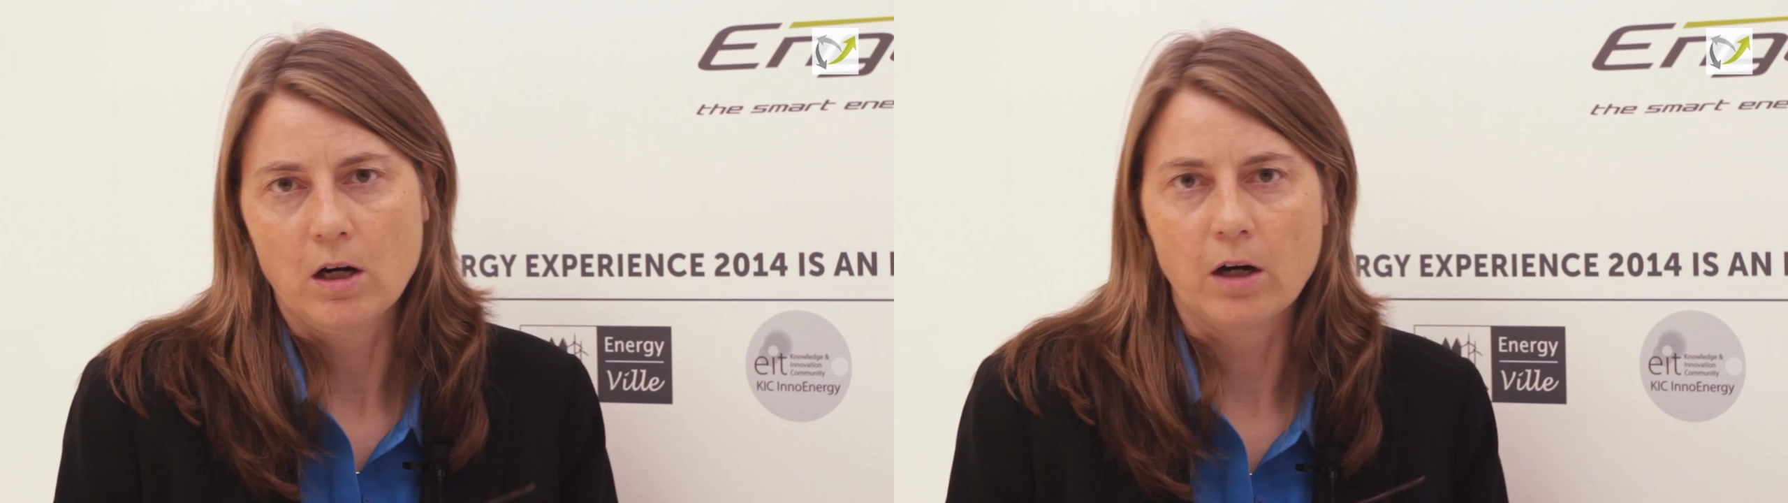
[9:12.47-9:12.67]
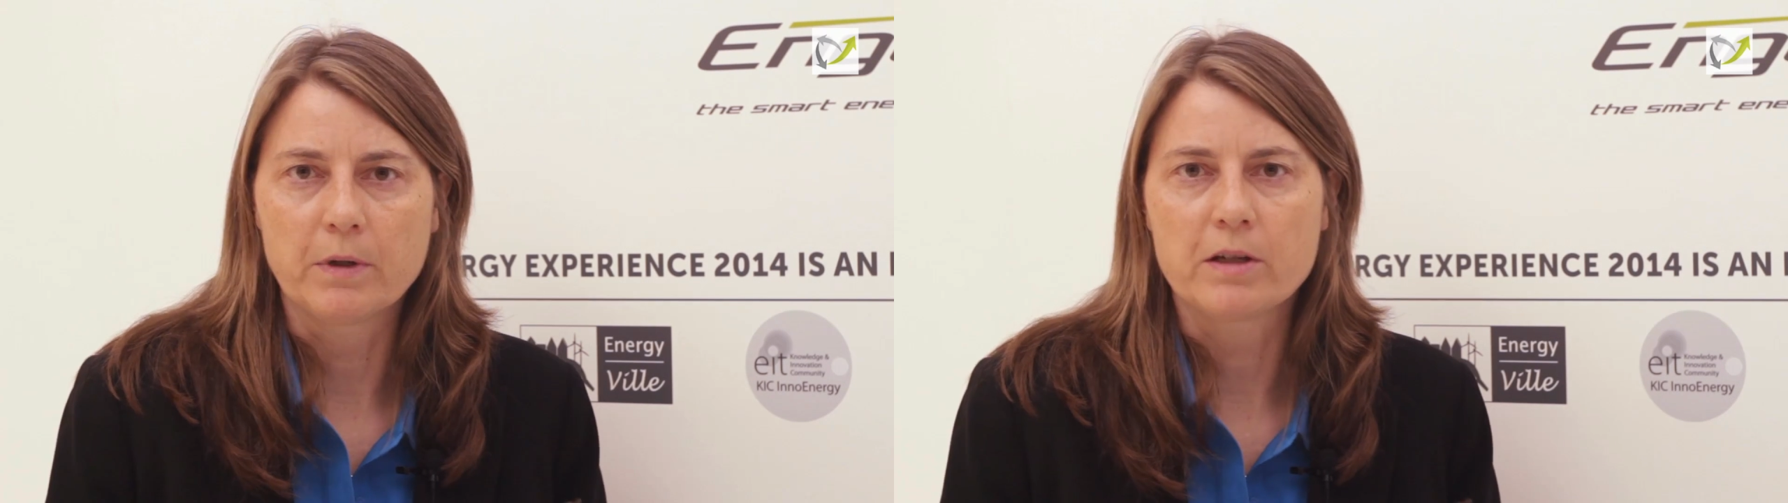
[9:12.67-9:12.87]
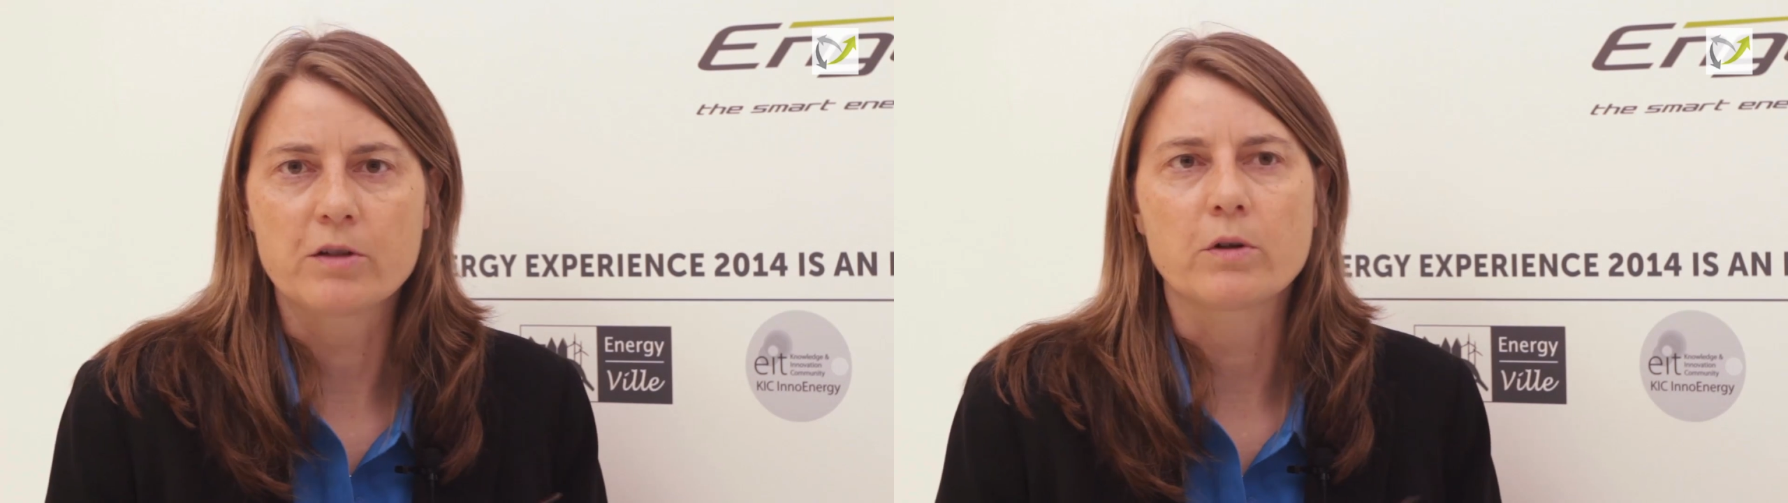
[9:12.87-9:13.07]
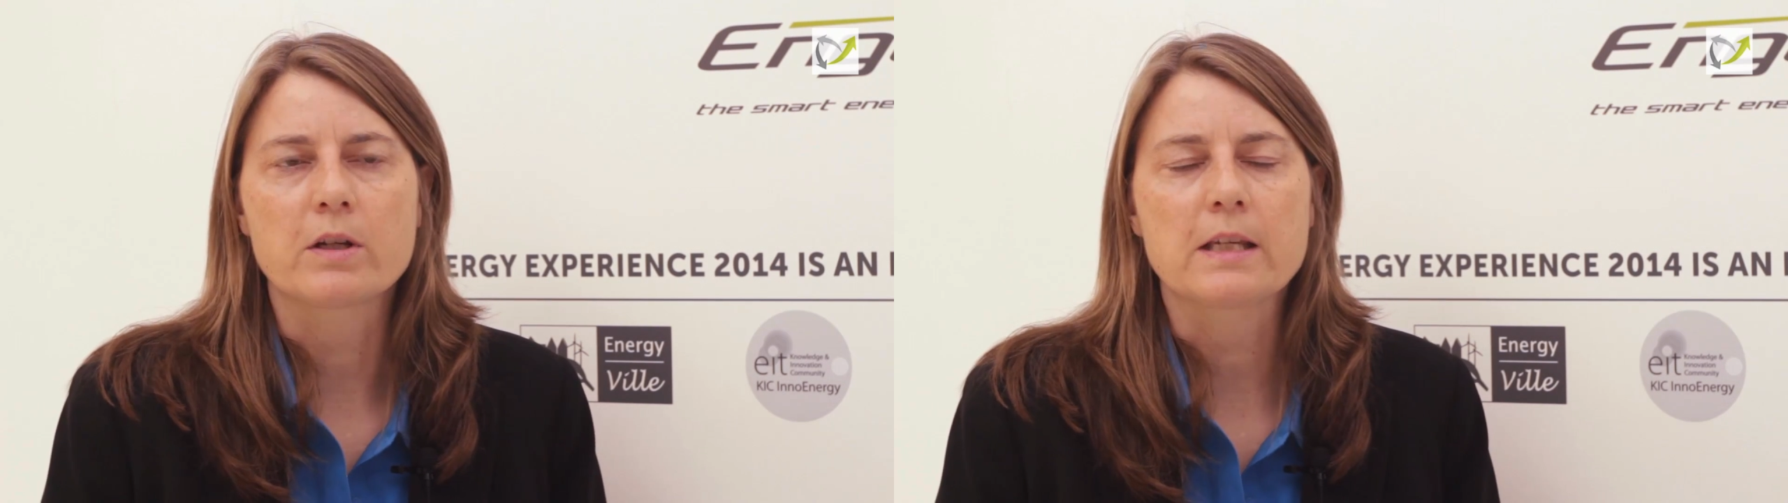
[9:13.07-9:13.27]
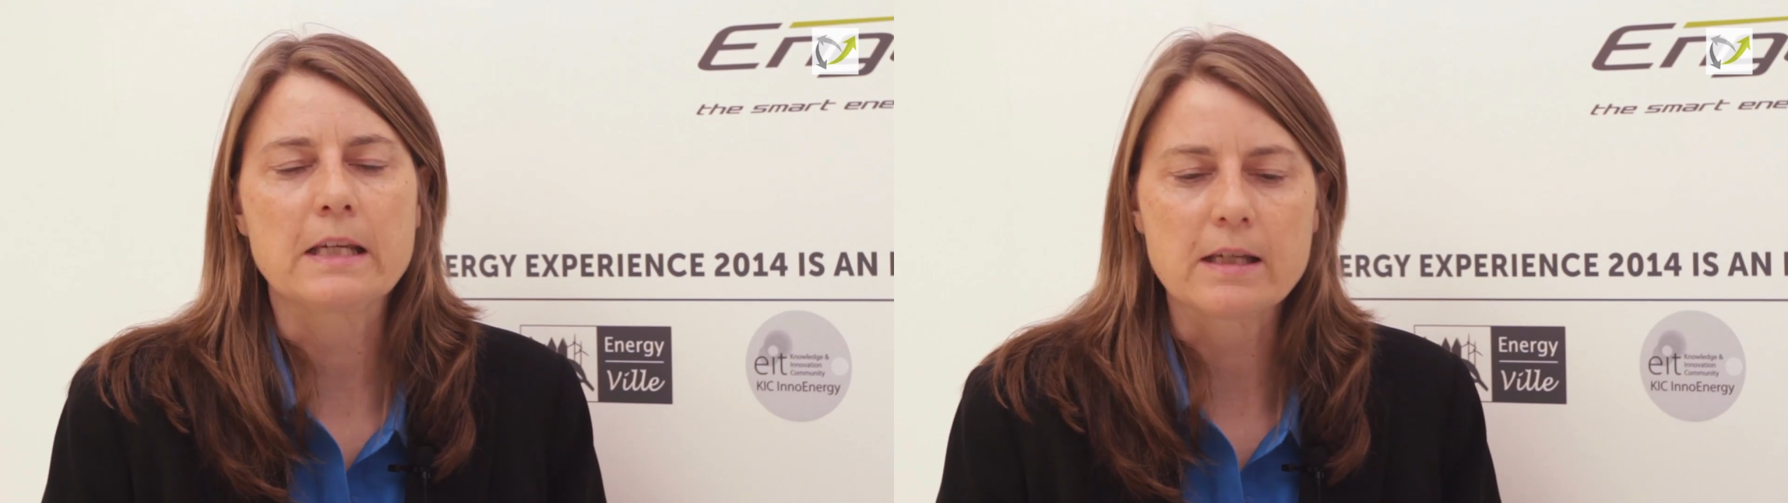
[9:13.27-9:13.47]
our
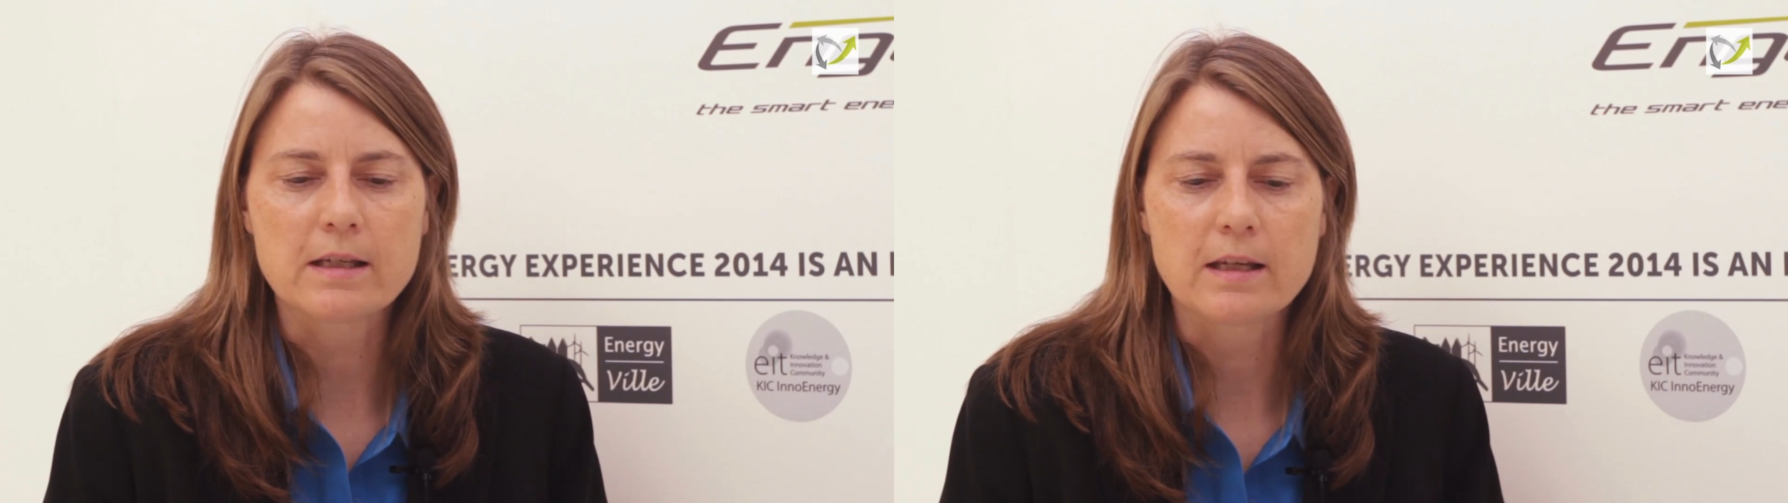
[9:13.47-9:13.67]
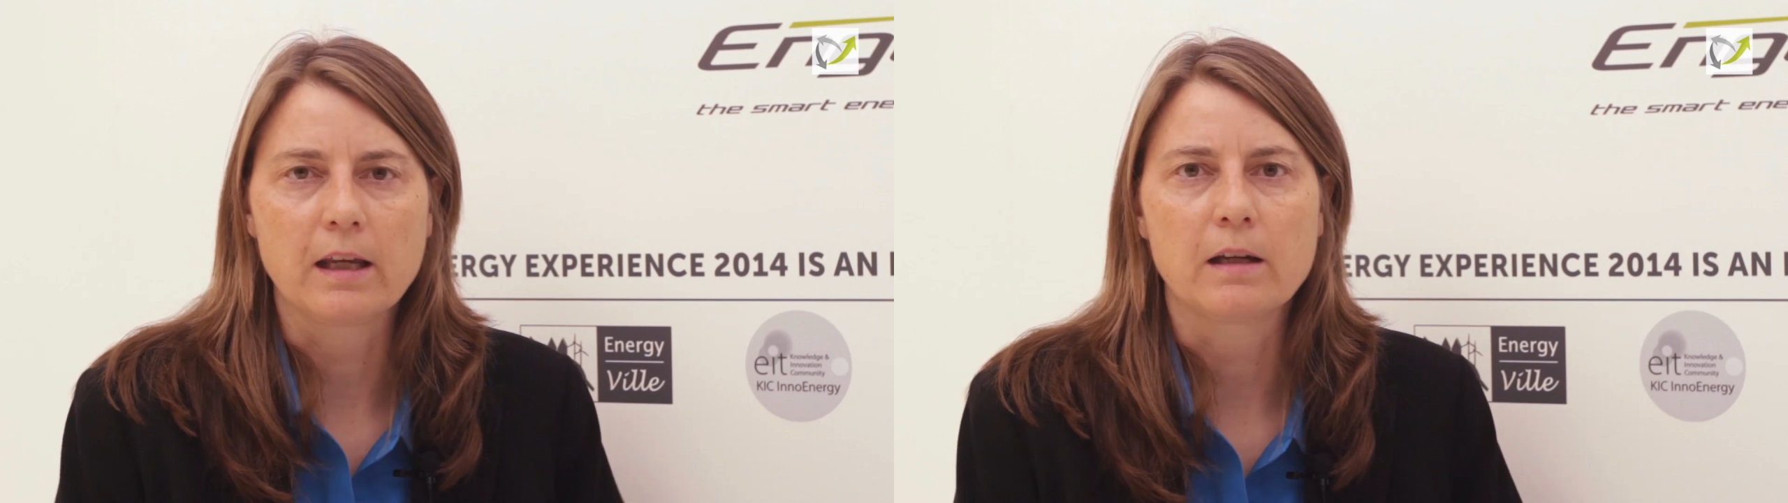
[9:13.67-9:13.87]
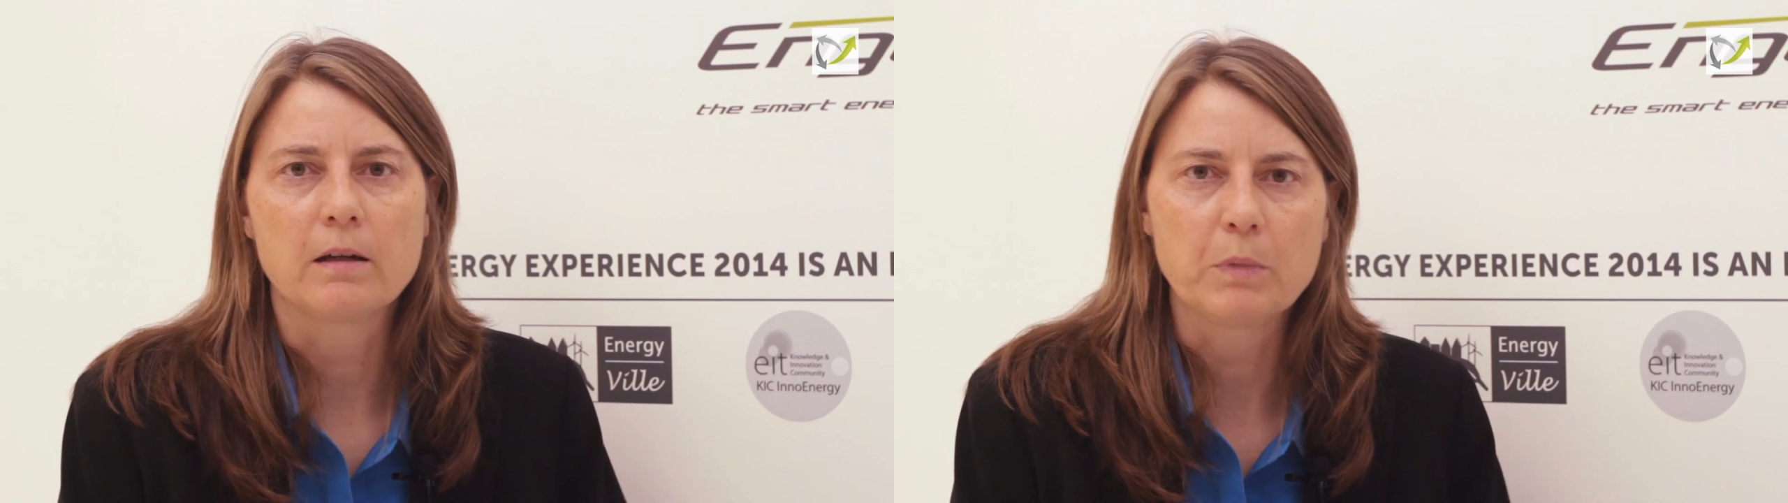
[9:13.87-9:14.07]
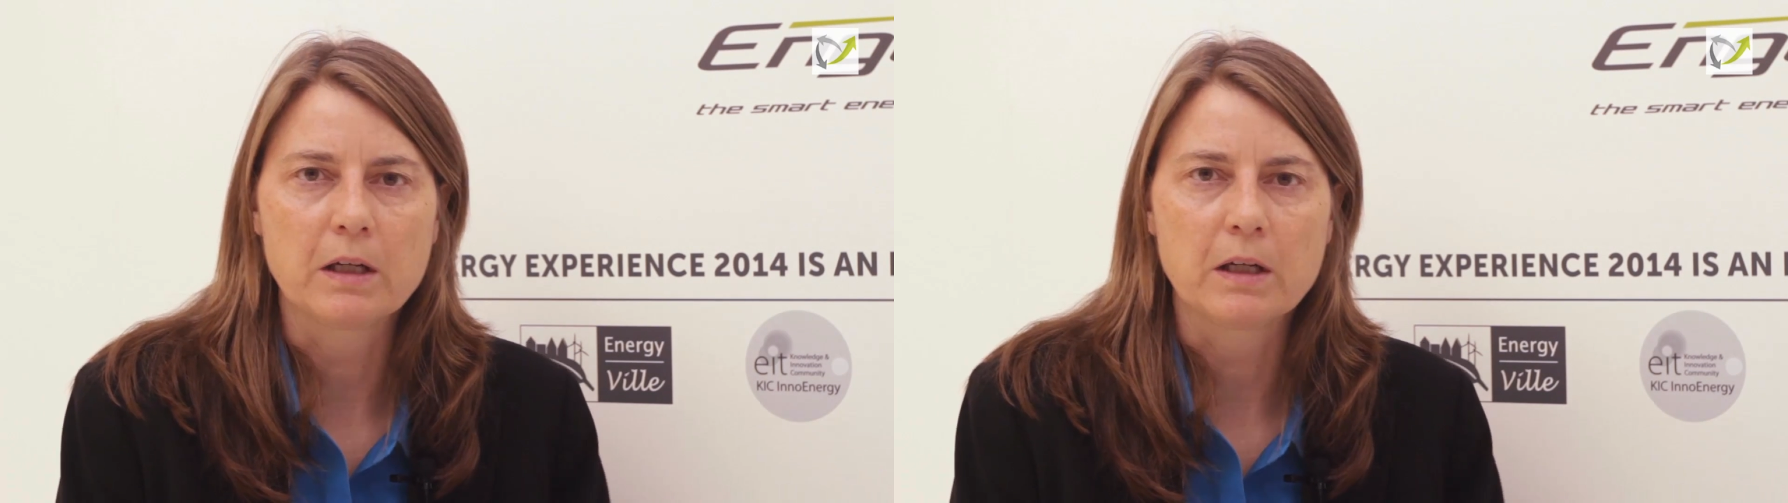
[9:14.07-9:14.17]
resources and